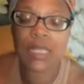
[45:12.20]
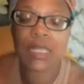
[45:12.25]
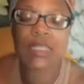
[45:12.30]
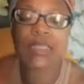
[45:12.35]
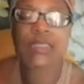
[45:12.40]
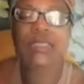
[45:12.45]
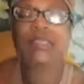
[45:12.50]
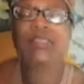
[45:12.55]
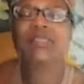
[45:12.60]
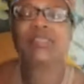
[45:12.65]

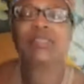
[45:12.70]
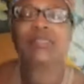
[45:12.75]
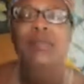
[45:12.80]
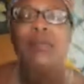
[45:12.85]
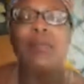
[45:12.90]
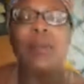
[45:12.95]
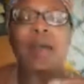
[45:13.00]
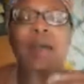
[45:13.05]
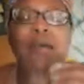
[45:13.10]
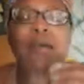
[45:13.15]
This is
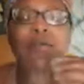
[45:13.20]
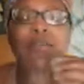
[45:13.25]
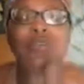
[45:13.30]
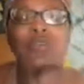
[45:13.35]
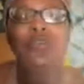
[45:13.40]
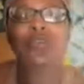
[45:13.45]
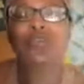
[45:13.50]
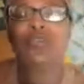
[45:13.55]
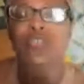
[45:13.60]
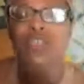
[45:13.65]
about
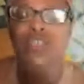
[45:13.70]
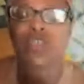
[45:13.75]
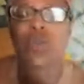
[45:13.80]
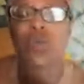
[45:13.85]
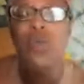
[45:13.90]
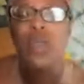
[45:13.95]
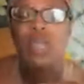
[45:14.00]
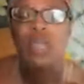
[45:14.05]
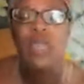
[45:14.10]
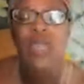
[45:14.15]
you
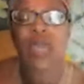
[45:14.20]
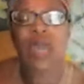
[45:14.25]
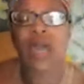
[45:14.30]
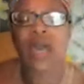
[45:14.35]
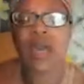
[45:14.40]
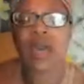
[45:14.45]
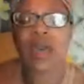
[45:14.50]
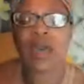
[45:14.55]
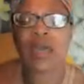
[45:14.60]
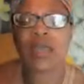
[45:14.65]
showing
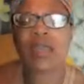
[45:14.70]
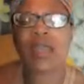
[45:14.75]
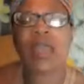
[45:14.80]
God